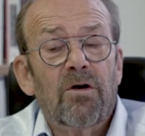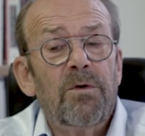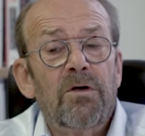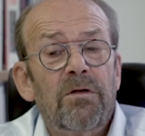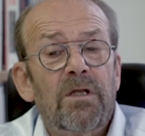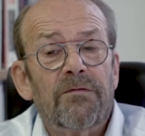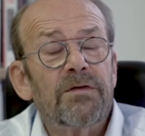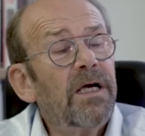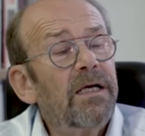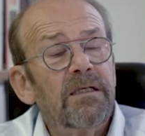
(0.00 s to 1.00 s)

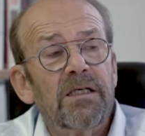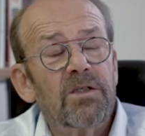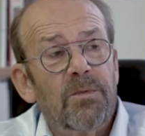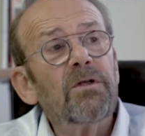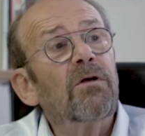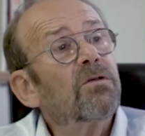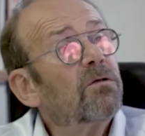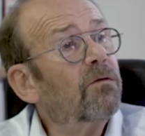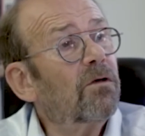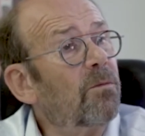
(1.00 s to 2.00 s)
community of scientists, but
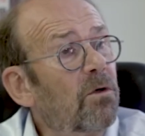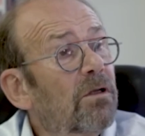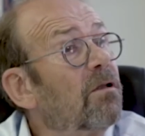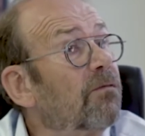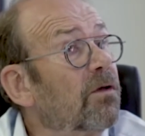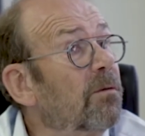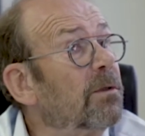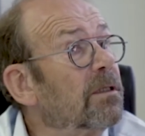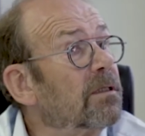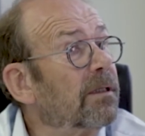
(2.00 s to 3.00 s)
also the community of
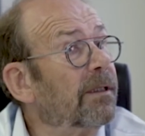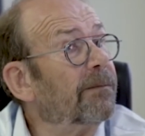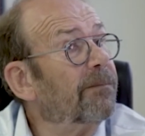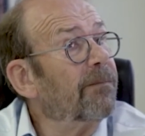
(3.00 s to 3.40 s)
humans.